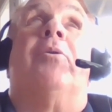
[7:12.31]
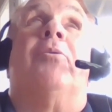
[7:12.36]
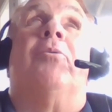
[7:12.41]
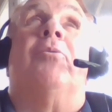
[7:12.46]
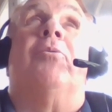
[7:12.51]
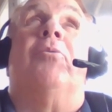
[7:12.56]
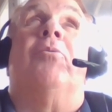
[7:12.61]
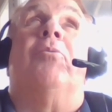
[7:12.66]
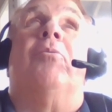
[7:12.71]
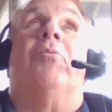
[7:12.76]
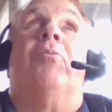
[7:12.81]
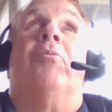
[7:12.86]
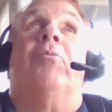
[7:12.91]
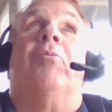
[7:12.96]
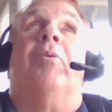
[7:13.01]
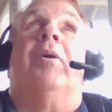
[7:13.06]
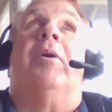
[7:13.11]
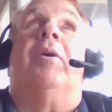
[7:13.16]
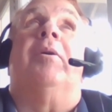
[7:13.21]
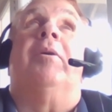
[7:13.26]

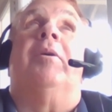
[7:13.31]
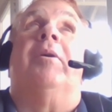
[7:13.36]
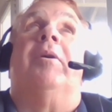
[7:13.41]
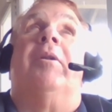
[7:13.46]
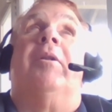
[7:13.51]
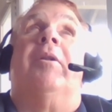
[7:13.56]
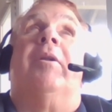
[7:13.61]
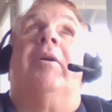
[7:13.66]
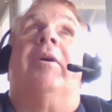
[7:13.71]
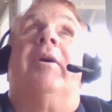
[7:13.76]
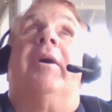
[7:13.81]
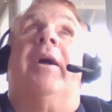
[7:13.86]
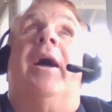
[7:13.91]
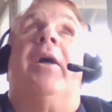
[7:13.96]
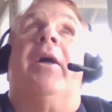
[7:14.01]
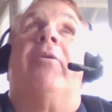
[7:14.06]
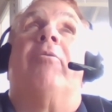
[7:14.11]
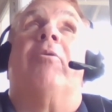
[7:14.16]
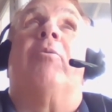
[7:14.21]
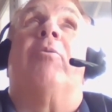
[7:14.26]
to a
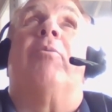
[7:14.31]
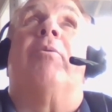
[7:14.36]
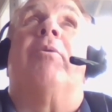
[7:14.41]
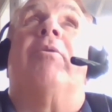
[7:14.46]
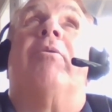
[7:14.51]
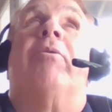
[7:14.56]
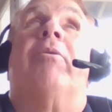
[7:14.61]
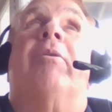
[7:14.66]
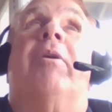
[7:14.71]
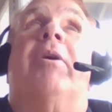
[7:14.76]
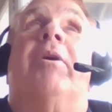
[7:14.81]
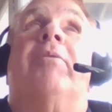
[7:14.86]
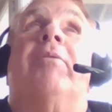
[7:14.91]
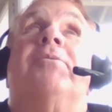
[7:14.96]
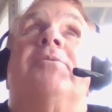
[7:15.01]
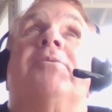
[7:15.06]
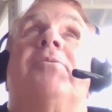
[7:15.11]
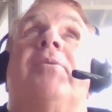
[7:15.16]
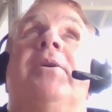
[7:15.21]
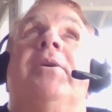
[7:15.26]
gathering where there are a lot of
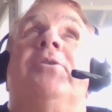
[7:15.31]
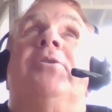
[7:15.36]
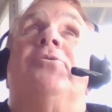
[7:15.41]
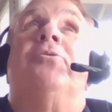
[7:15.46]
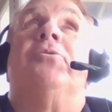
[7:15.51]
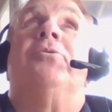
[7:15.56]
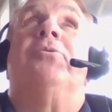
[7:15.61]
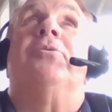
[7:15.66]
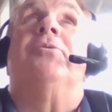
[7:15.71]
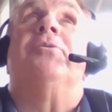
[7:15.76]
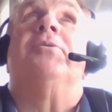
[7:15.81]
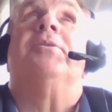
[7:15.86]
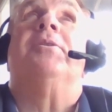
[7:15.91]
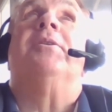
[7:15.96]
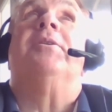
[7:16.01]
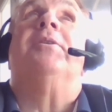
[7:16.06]
strangers.